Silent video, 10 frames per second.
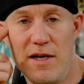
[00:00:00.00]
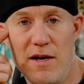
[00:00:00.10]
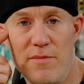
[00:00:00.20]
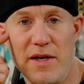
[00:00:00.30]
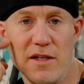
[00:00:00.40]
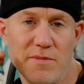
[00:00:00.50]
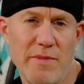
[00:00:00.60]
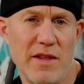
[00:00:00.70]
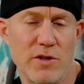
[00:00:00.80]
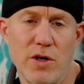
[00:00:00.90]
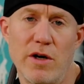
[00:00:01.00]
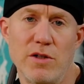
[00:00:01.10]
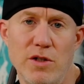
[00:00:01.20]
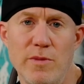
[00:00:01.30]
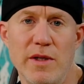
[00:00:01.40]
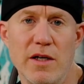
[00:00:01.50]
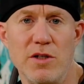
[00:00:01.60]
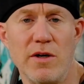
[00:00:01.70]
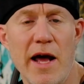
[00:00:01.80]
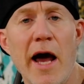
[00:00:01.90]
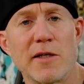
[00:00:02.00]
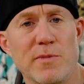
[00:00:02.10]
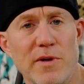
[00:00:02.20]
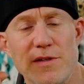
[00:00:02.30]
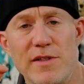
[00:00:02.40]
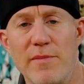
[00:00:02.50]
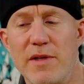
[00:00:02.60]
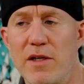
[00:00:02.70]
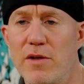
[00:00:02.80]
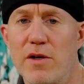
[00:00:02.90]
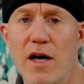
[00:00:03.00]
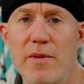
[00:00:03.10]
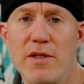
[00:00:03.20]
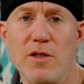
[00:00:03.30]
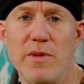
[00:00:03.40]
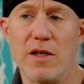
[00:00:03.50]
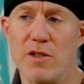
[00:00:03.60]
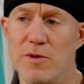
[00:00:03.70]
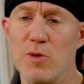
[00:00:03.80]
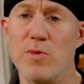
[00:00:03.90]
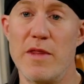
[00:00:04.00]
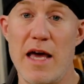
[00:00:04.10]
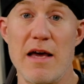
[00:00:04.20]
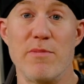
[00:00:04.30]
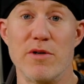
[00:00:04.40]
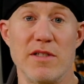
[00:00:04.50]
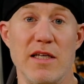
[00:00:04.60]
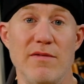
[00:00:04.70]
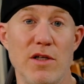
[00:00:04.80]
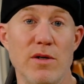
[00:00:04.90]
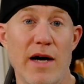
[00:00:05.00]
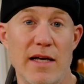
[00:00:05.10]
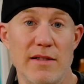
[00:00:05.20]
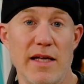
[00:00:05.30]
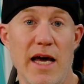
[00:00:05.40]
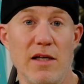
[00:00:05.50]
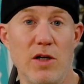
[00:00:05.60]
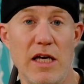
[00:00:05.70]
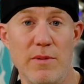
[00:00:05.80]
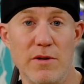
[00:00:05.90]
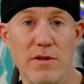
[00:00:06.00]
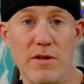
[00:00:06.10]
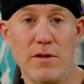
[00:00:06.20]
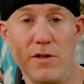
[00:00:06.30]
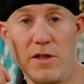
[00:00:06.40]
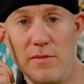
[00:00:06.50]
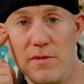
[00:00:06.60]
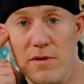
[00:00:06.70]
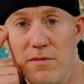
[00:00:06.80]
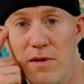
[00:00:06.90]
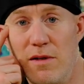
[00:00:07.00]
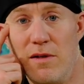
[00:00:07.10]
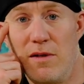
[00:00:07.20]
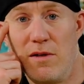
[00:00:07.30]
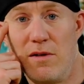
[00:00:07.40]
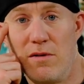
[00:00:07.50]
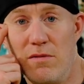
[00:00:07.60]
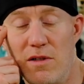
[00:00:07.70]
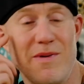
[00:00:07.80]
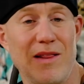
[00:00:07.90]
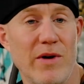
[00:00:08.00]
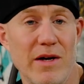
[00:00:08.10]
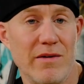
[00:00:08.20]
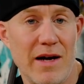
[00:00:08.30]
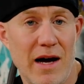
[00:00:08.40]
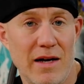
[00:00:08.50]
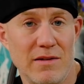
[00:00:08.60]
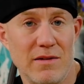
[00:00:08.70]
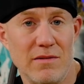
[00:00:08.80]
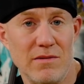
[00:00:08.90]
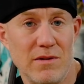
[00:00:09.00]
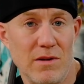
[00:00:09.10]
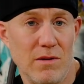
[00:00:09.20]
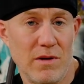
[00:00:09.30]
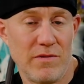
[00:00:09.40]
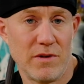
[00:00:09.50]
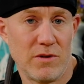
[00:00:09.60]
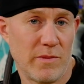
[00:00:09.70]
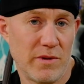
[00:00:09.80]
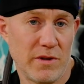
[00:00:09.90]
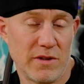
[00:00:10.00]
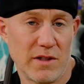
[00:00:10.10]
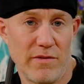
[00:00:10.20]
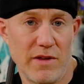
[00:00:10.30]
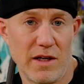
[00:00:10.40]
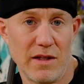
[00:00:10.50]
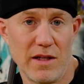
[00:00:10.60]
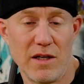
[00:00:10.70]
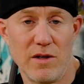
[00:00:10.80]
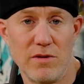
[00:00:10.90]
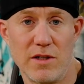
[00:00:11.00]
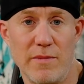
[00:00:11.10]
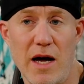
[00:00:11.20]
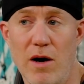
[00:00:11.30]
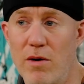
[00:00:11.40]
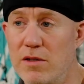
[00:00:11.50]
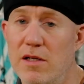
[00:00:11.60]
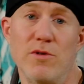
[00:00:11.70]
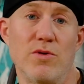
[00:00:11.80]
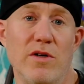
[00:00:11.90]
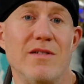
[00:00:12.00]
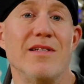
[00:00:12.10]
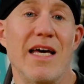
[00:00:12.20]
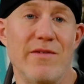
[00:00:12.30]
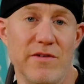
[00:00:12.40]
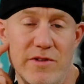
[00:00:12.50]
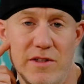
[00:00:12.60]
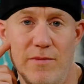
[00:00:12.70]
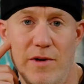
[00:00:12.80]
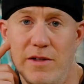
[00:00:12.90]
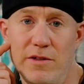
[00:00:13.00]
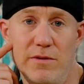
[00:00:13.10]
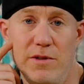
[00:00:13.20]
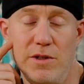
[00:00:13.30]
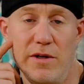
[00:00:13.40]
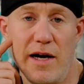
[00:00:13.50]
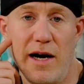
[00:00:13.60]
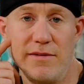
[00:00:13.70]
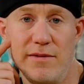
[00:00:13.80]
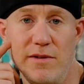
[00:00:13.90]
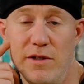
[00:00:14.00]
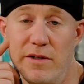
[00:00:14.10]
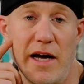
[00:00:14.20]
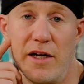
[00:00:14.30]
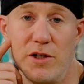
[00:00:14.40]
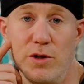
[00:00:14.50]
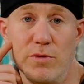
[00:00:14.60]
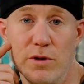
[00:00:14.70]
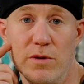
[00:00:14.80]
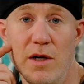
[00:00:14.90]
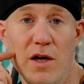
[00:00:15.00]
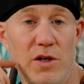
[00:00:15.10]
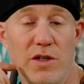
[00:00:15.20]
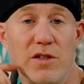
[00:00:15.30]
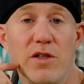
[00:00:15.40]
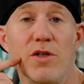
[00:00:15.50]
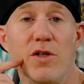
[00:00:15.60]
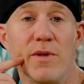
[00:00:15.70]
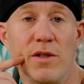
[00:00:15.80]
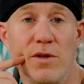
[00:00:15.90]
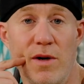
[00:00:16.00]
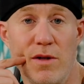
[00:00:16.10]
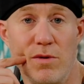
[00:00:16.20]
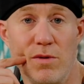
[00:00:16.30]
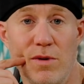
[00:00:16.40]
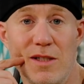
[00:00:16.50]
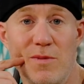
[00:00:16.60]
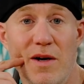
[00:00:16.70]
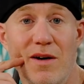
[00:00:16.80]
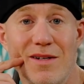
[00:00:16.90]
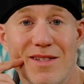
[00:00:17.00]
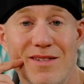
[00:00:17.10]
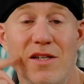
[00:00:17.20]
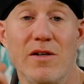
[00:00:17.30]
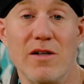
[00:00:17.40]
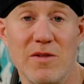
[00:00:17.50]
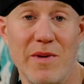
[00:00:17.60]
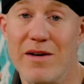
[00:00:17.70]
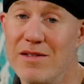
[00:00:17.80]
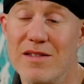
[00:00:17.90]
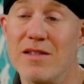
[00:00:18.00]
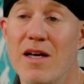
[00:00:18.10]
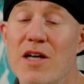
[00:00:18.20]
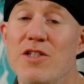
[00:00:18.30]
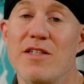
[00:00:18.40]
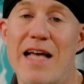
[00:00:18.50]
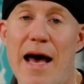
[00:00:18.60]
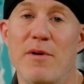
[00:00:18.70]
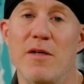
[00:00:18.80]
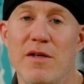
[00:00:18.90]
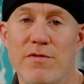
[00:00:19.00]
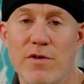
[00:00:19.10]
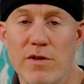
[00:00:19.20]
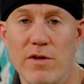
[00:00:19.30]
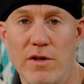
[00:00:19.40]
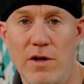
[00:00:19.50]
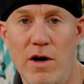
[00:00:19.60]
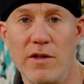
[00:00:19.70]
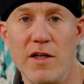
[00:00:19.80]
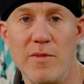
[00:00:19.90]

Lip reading: because maybe they're turning to you because you're an expert in something, or they're coming to you because they perceive you as the gatekeeper to their dreams, which, by the way, you're not. So if you're tripping on yourself thinking that you somehow are some sort of savior for someone, you're not. You're not a guru. You're just a human going through experiences, and your experiences just happen to be further along than the